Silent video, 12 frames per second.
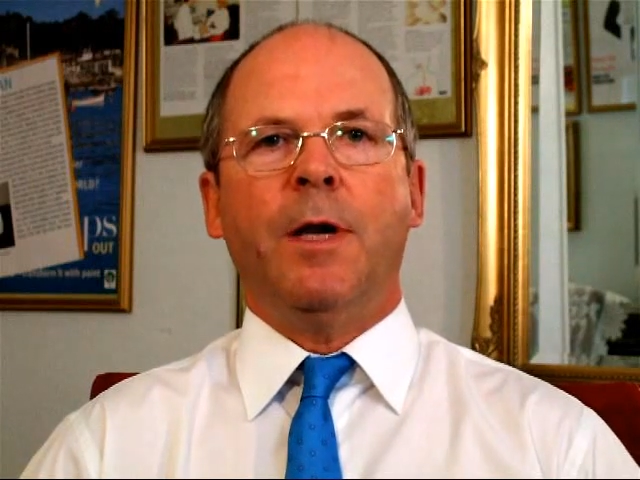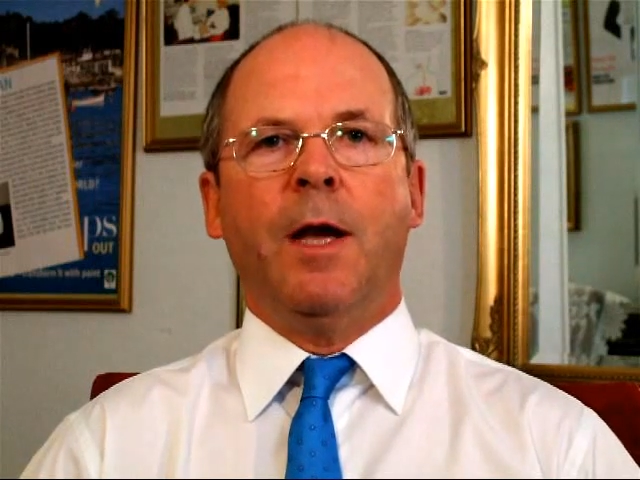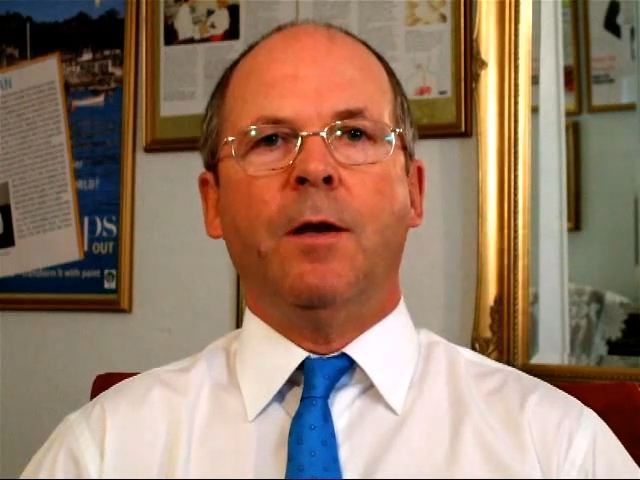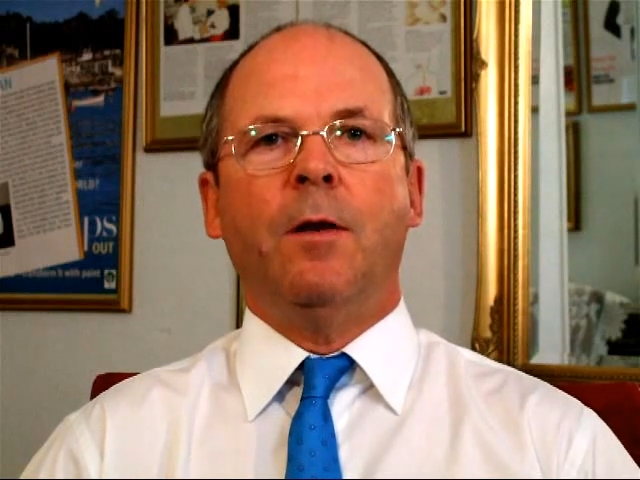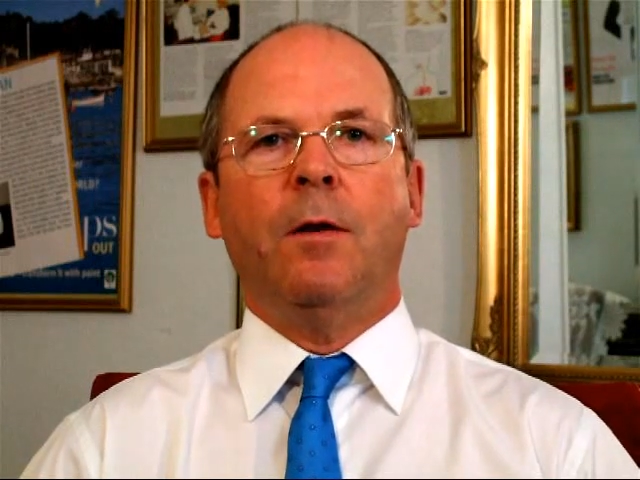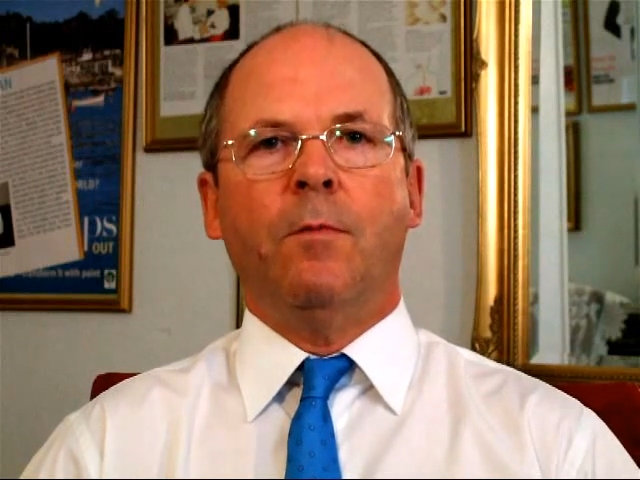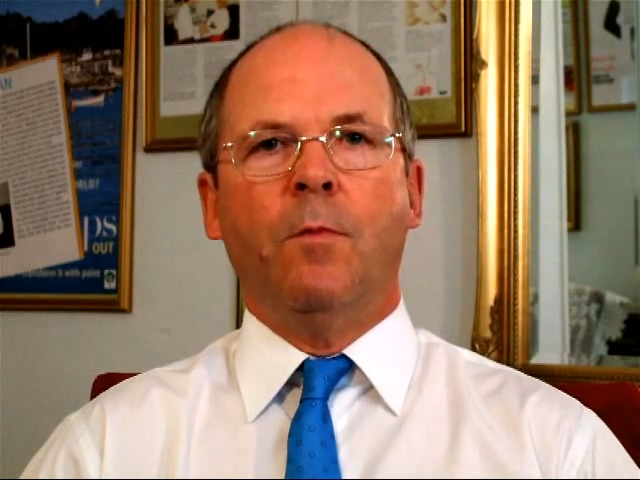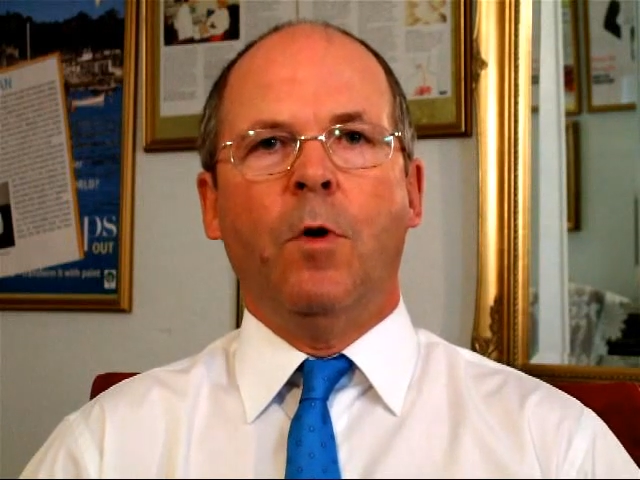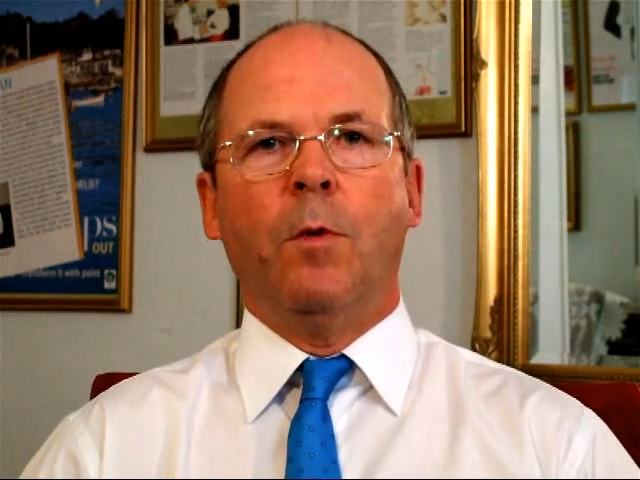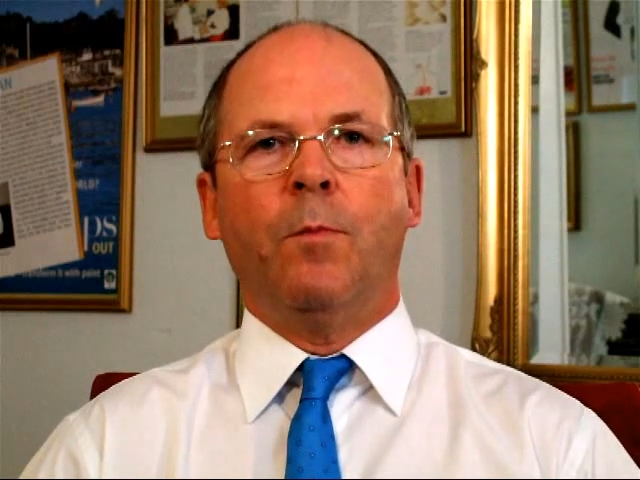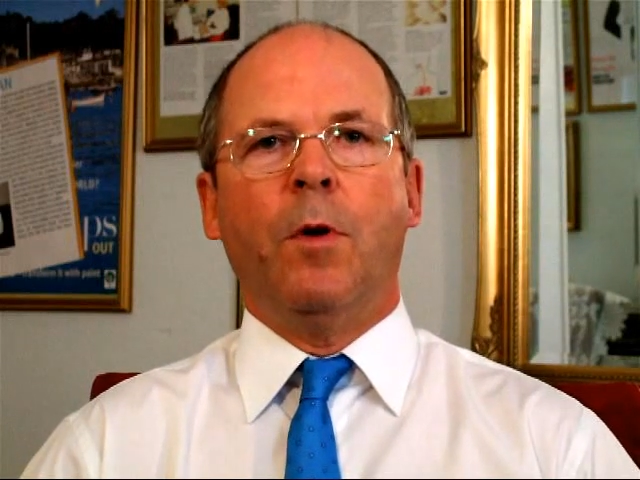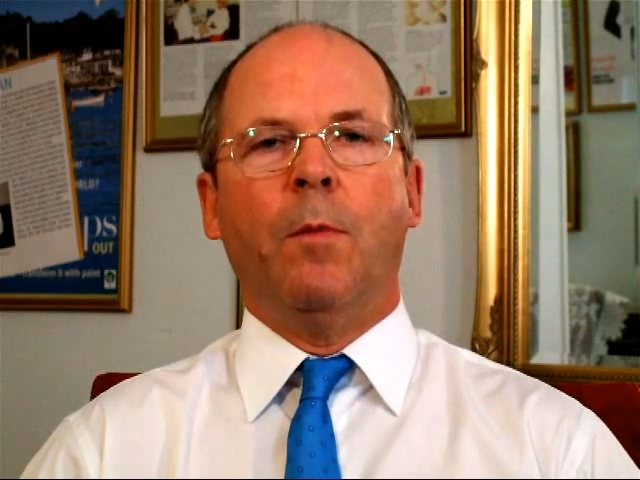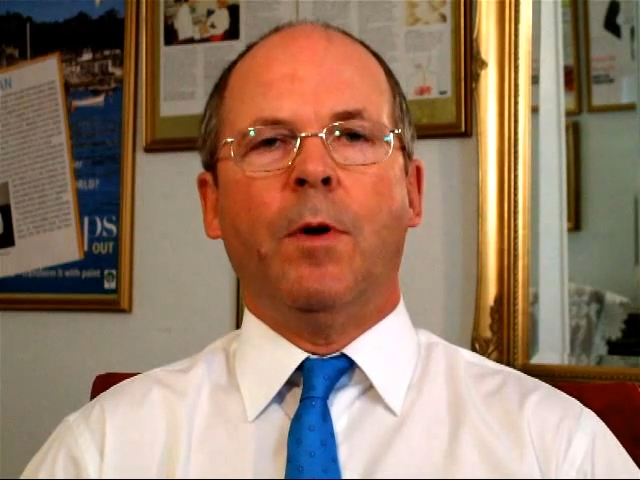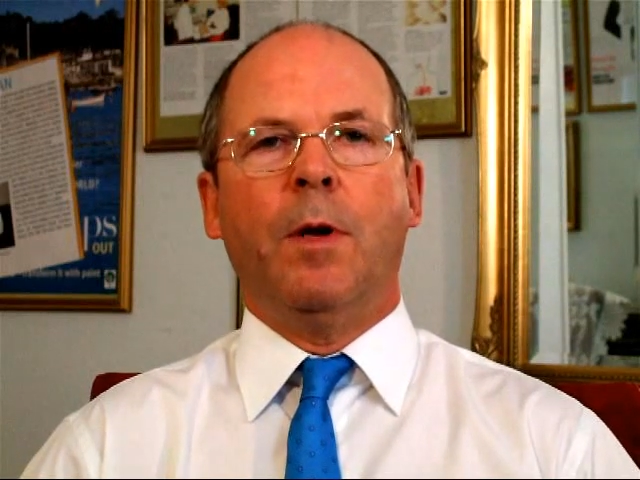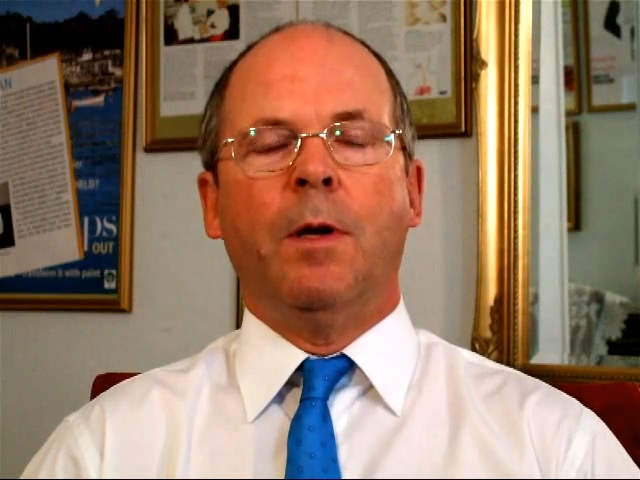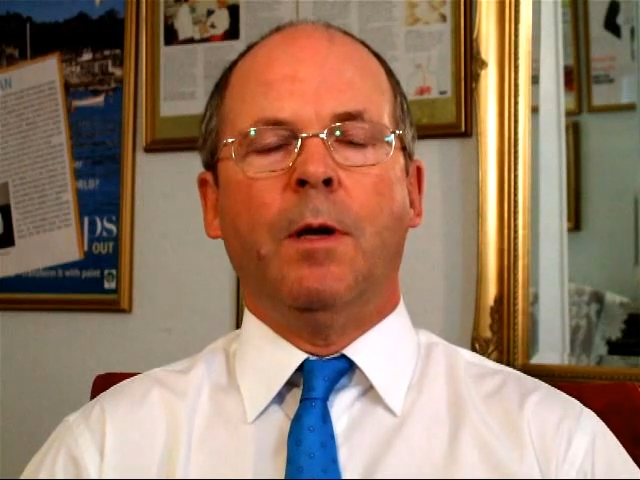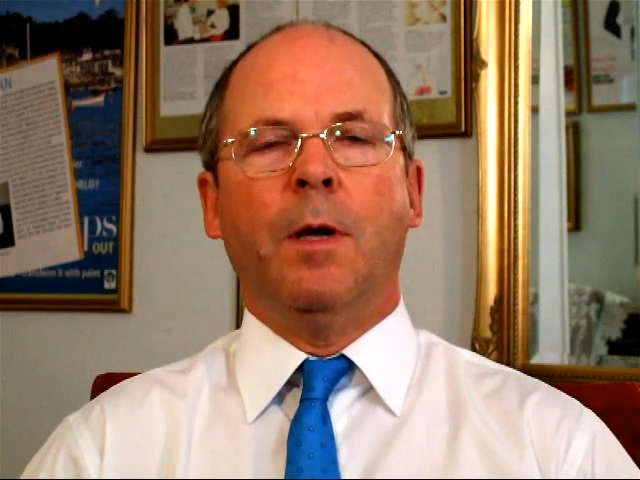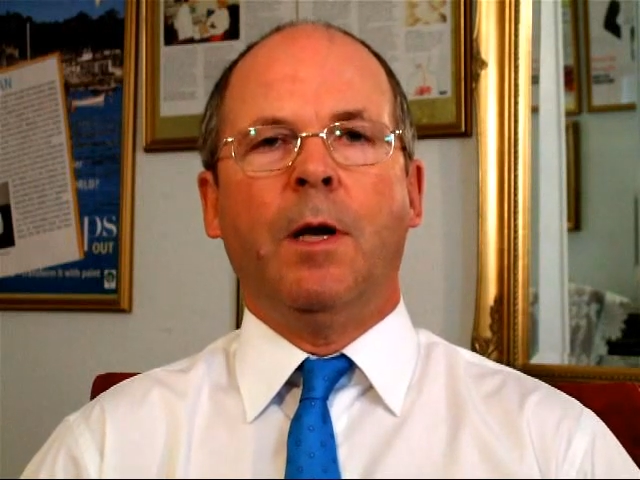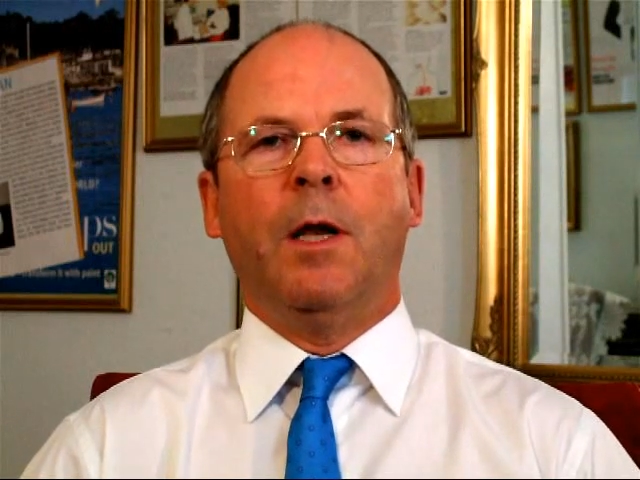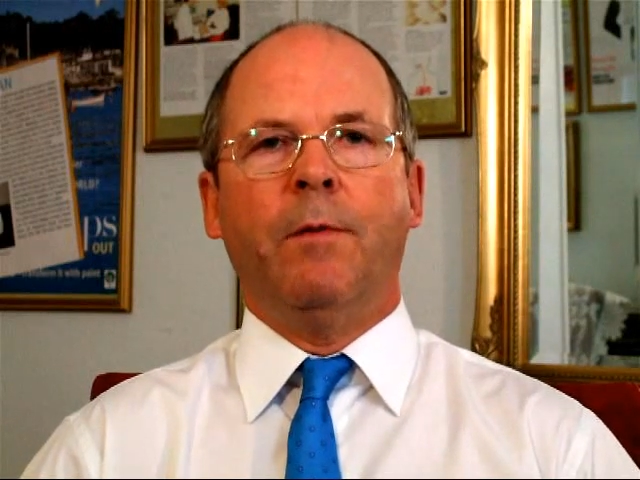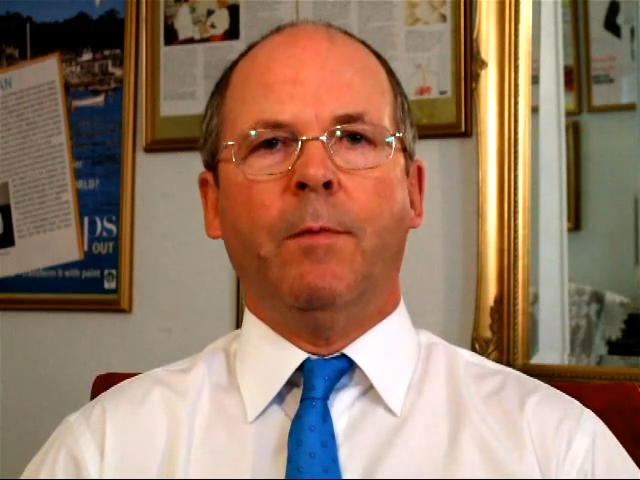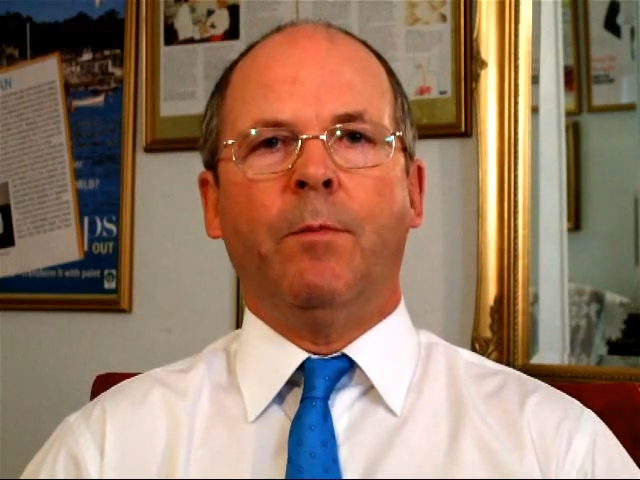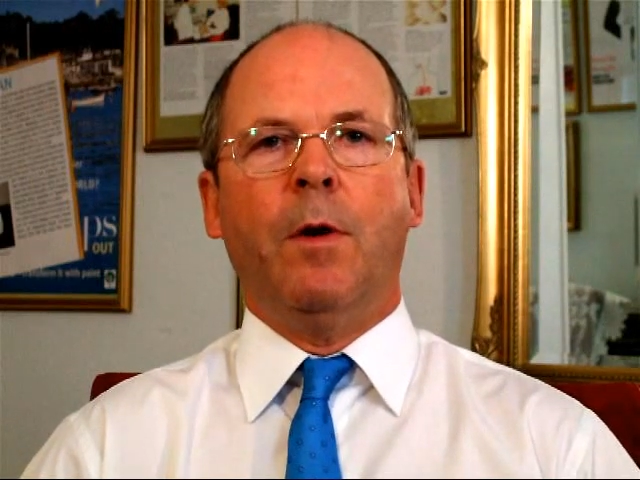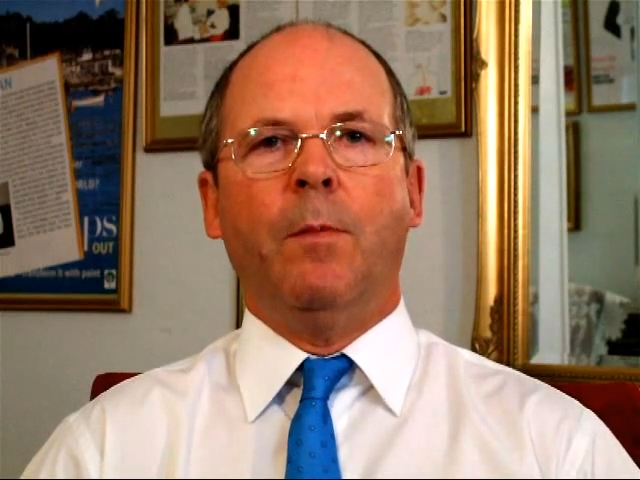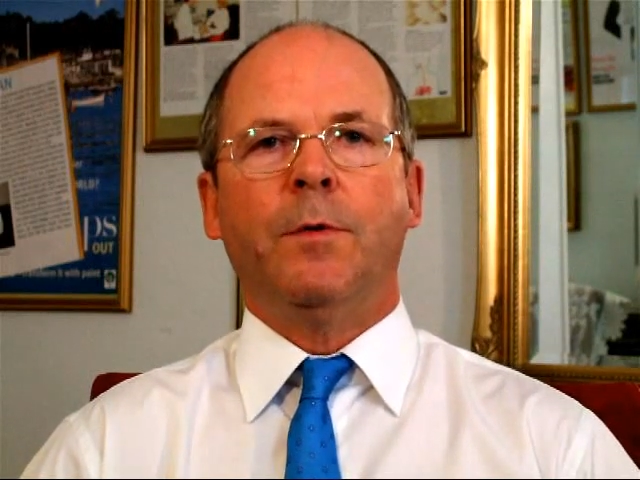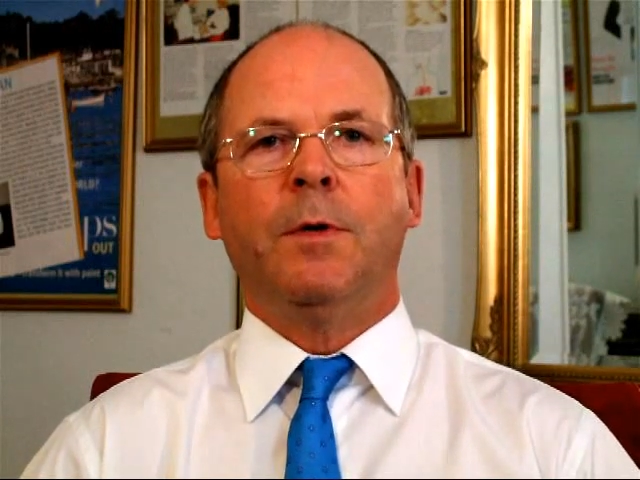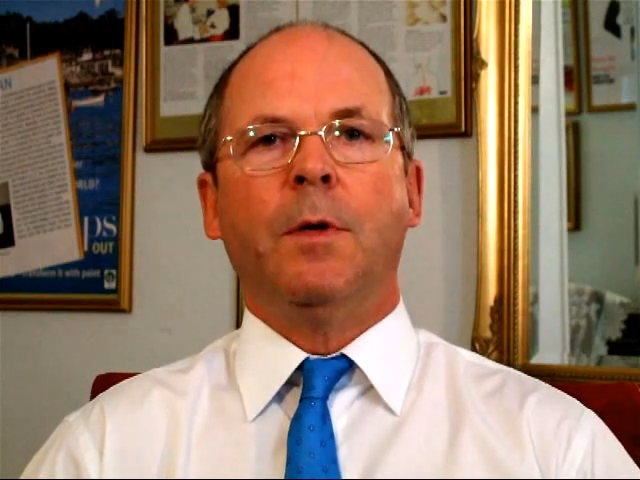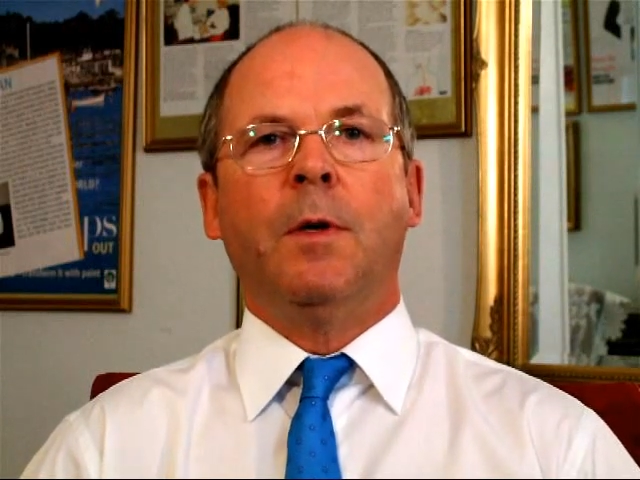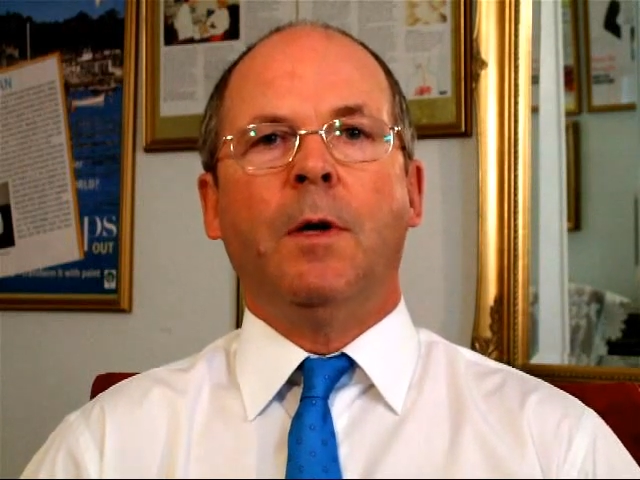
in your head not to work properly. It'll give it problems.